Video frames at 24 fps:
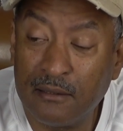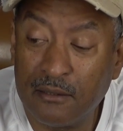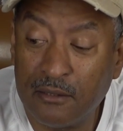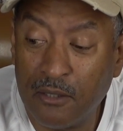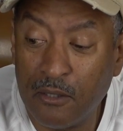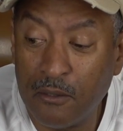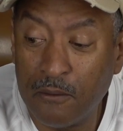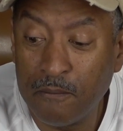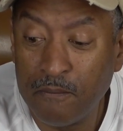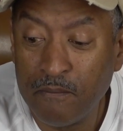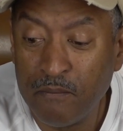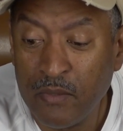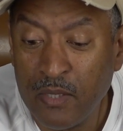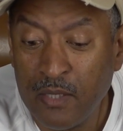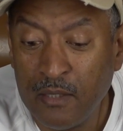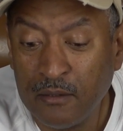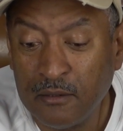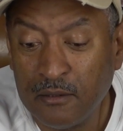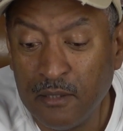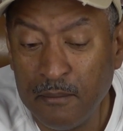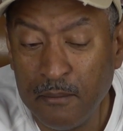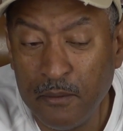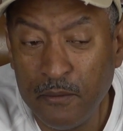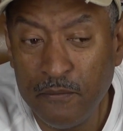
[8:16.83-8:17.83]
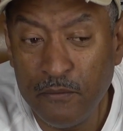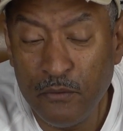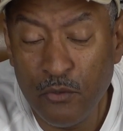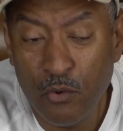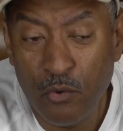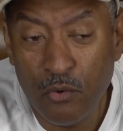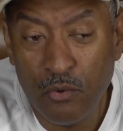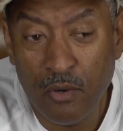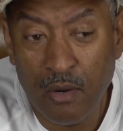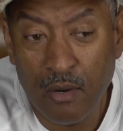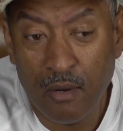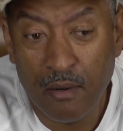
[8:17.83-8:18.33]
So some of
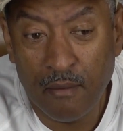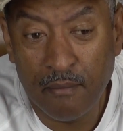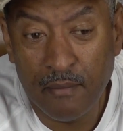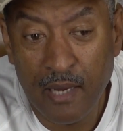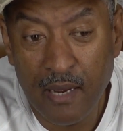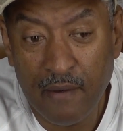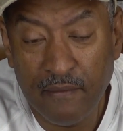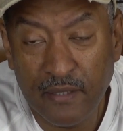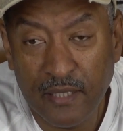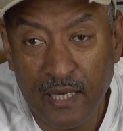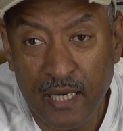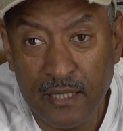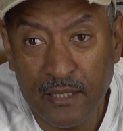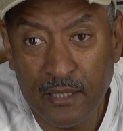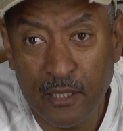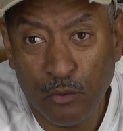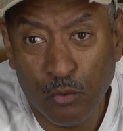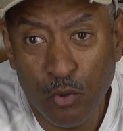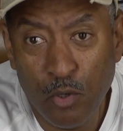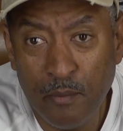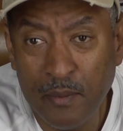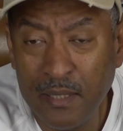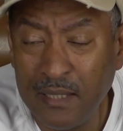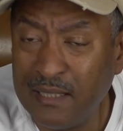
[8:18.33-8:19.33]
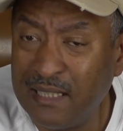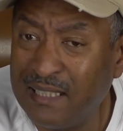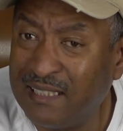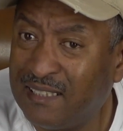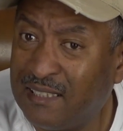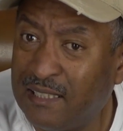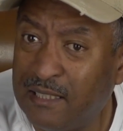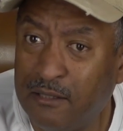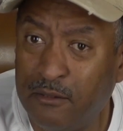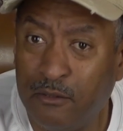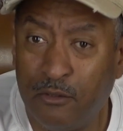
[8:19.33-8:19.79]
your navigation equipment is,